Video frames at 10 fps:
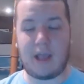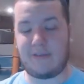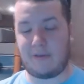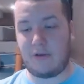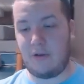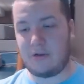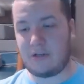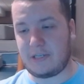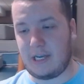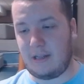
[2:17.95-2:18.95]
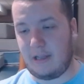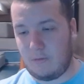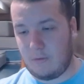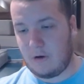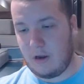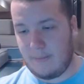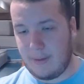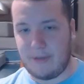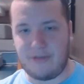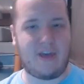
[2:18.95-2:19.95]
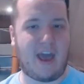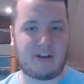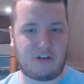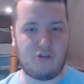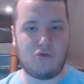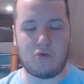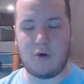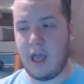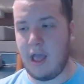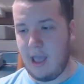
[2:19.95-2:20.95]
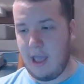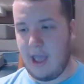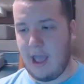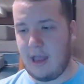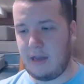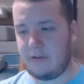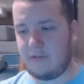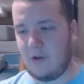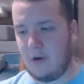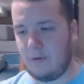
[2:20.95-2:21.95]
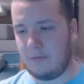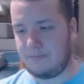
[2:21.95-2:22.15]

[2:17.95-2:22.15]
and so you just gotta worry about that too. And so